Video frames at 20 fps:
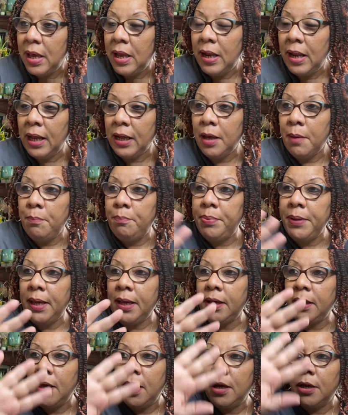Like a big
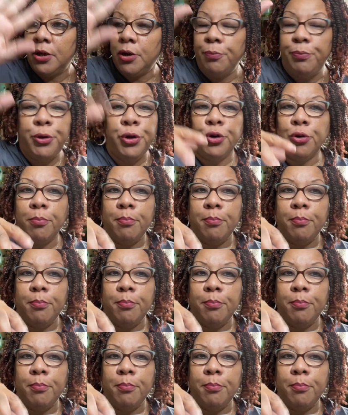computer